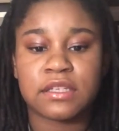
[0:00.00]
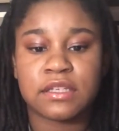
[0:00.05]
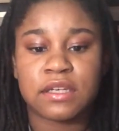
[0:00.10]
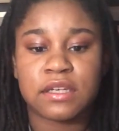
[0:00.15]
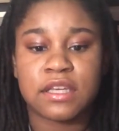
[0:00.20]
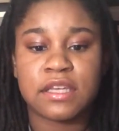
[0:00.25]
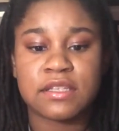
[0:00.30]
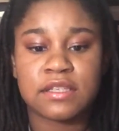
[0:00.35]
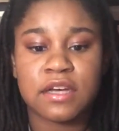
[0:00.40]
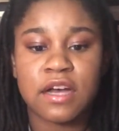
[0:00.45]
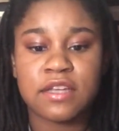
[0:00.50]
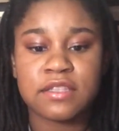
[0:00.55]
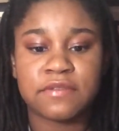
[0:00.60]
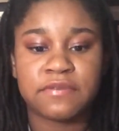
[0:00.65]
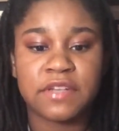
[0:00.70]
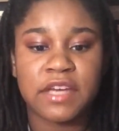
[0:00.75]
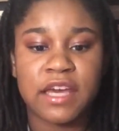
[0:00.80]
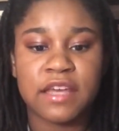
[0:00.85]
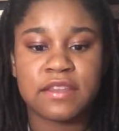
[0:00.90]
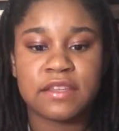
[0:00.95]
His cause of
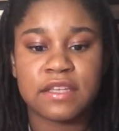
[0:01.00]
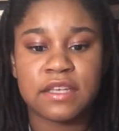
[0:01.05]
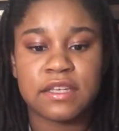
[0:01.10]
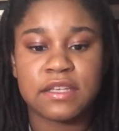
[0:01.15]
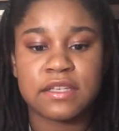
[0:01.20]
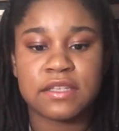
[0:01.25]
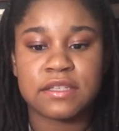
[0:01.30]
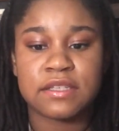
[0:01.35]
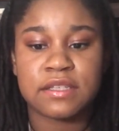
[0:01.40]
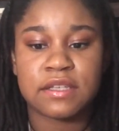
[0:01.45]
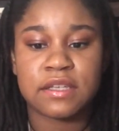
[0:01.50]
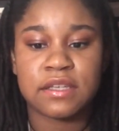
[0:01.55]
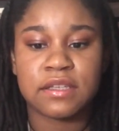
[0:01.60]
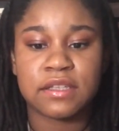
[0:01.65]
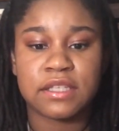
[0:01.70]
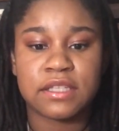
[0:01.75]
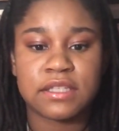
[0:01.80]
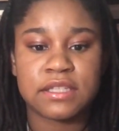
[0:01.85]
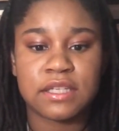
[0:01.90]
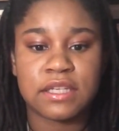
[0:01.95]
death is
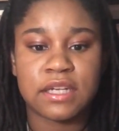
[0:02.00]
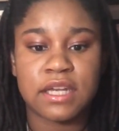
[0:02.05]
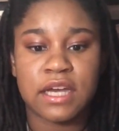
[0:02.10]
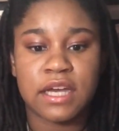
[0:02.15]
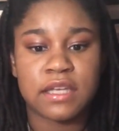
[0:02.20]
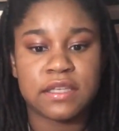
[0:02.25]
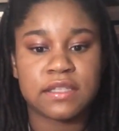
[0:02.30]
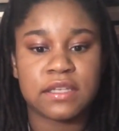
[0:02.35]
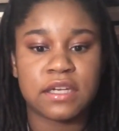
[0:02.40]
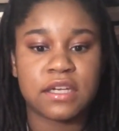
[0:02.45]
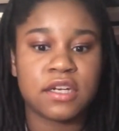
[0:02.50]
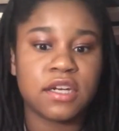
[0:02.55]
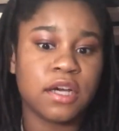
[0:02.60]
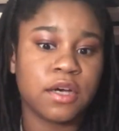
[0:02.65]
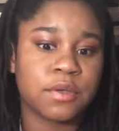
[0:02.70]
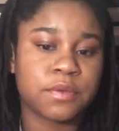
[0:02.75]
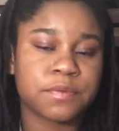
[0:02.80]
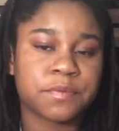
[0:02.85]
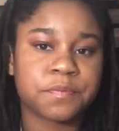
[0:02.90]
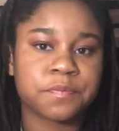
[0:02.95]
listed as unknown.